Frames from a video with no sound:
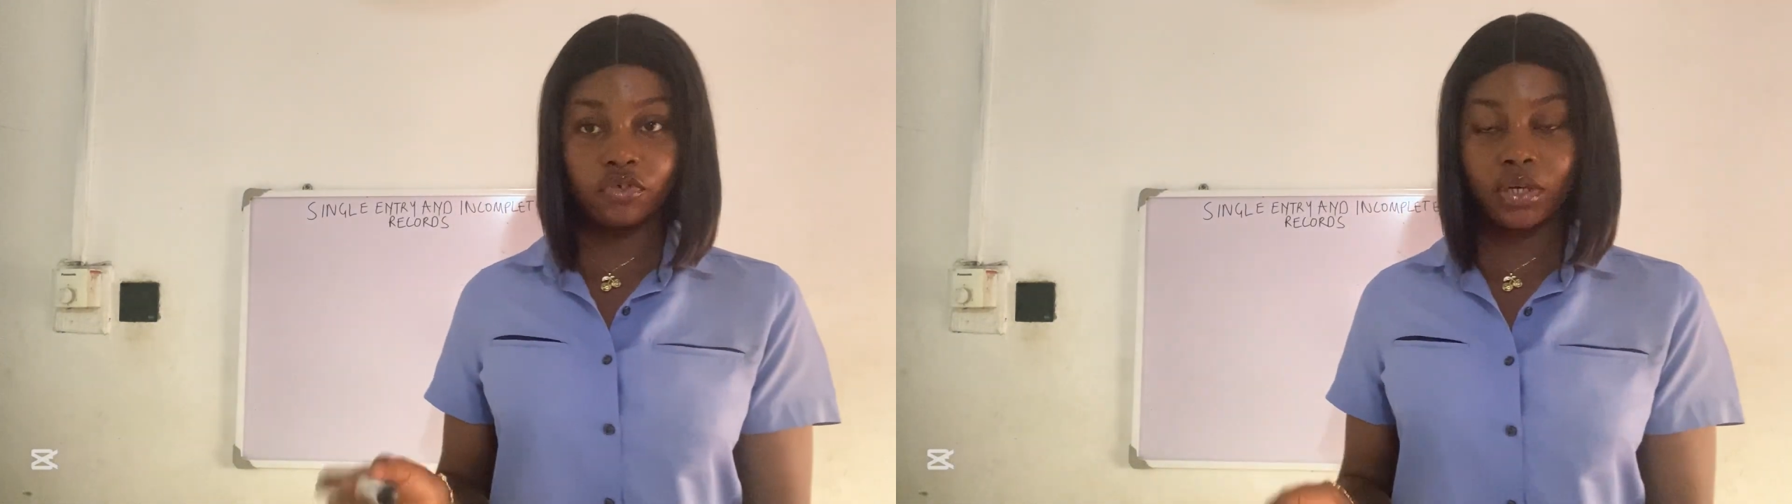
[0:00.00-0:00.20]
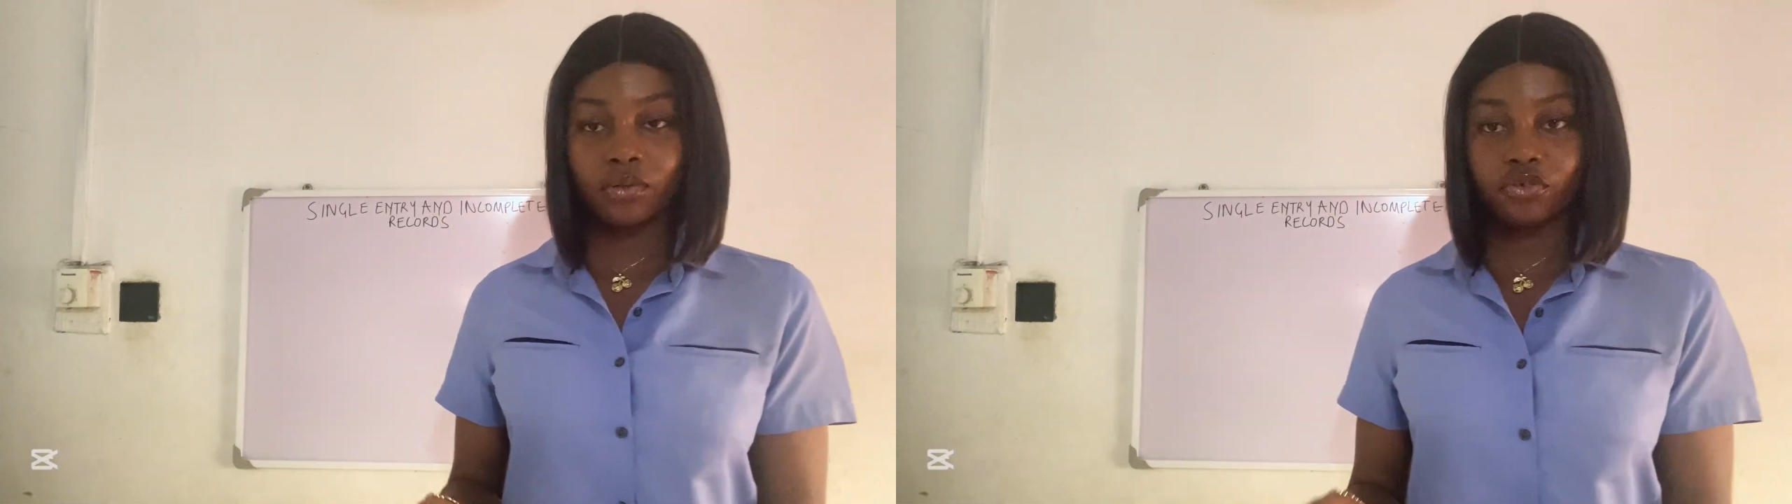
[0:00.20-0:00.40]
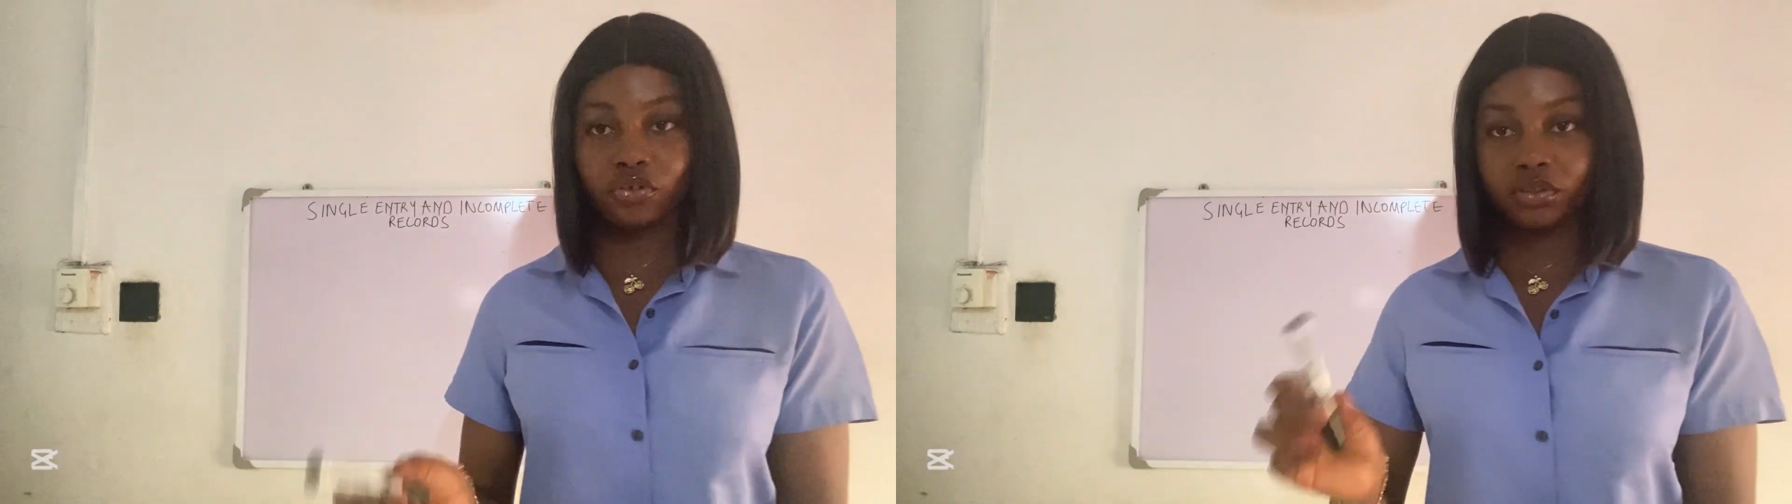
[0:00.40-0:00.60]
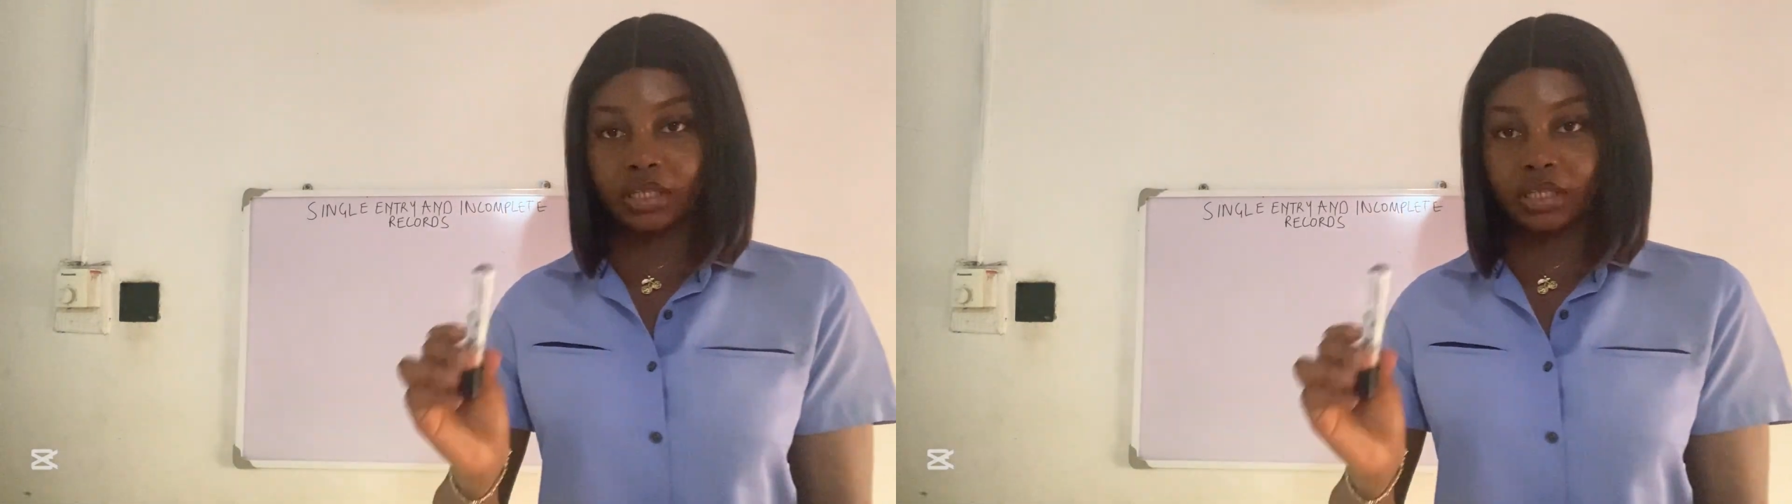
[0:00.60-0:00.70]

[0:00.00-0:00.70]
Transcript: I'll just